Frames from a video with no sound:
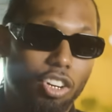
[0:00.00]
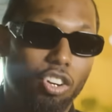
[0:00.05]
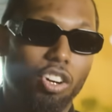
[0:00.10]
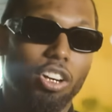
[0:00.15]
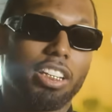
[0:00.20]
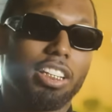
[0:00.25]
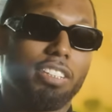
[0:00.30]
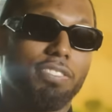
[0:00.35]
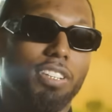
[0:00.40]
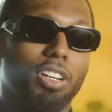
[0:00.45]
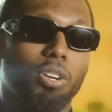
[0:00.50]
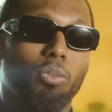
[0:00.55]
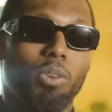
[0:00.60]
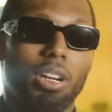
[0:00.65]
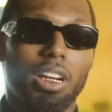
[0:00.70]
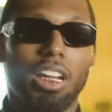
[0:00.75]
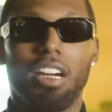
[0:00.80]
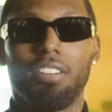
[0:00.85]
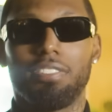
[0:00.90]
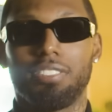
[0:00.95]
gotta give her
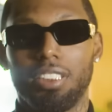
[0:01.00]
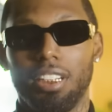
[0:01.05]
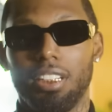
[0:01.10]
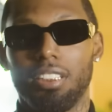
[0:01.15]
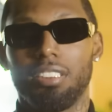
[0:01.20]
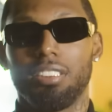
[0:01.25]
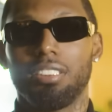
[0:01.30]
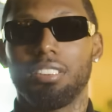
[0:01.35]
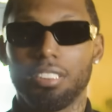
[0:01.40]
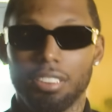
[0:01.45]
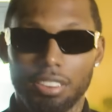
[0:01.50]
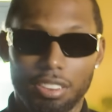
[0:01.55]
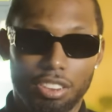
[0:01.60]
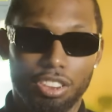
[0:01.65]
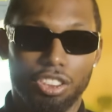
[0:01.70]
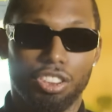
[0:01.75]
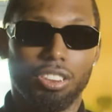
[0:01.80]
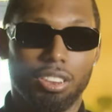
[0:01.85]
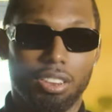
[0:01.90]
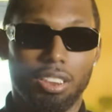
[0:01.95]
1 out of 10
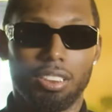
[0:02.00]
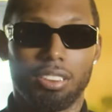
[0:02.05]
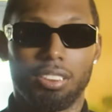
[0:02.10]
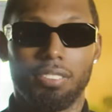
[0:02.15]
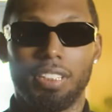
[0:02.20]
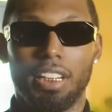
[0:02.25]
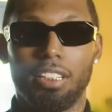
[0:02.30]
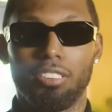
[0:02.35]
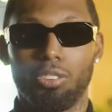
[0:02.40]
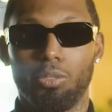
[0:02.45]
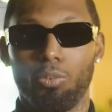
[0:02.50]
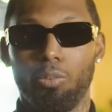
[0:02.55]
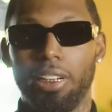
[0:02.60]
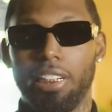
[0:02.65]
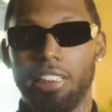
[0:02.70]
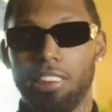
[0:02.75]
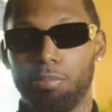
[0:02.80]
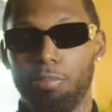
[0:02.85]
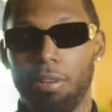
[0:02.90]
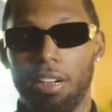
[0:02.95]
because she sucked 1,000
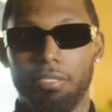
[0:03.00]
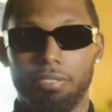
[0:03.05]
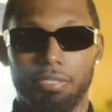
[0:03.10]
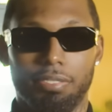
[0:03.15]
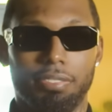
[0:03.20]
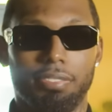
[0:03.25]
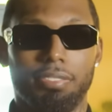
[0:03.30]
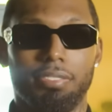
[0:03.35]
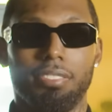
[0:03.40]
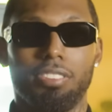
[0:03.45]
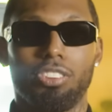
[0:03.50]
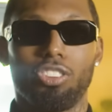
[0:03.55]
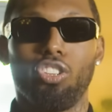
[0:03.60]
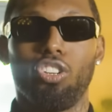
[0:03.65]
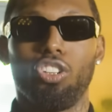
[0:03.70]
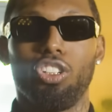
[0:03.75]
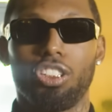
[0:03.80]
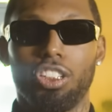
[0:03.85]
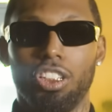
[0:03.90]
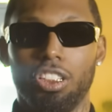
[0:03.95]
willies, bruv. It's
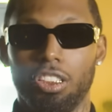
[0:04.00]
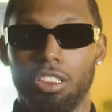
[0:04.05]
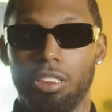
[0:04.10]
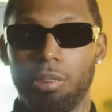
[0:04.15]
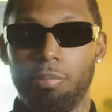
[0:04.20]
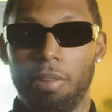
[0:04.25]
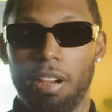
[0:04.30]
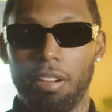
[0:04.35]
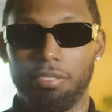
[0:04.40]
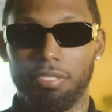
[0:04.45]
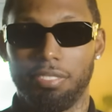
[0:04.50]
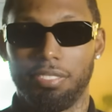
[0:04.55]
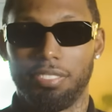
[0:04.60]
not looking good, bruv.